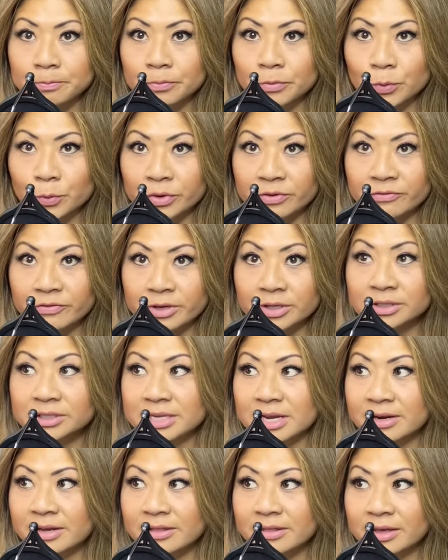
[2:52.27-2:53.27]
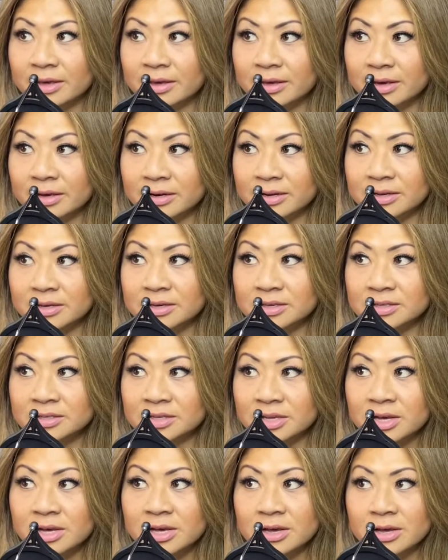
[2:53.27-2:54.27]
revealed anything, it
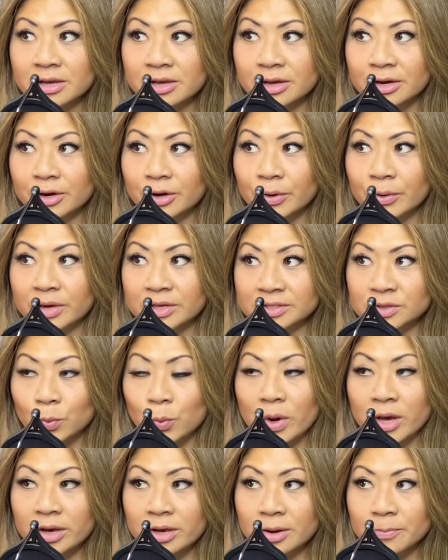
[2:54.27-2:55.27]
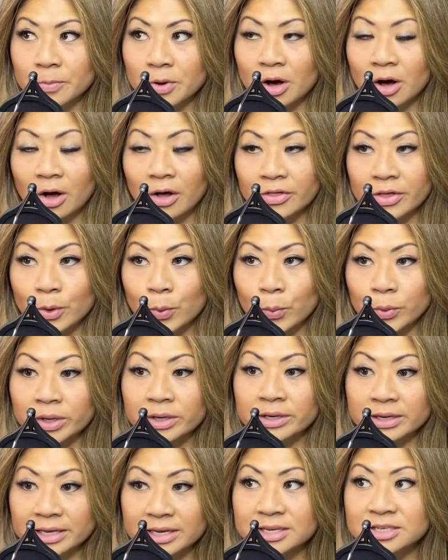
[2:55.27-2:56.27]
is, it's a wake-up call that we
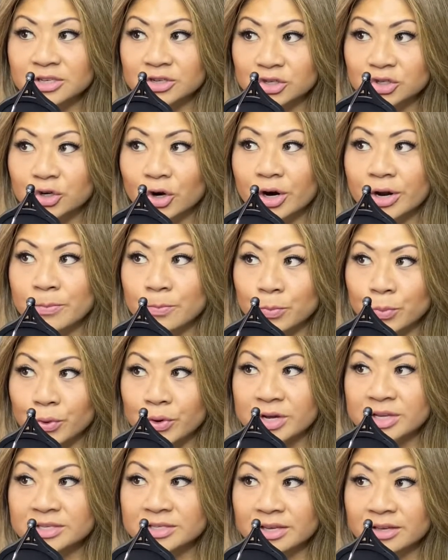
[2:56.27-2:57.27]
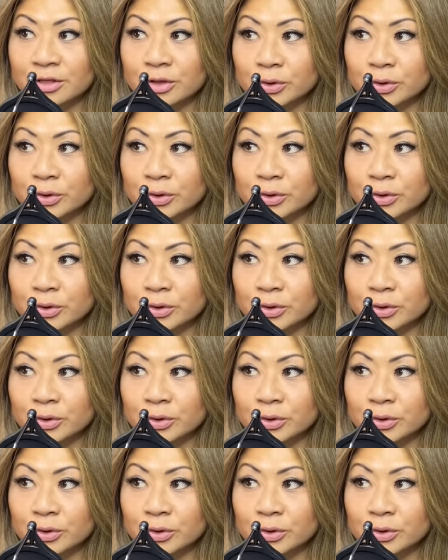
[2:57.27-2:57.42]
need to start embracing.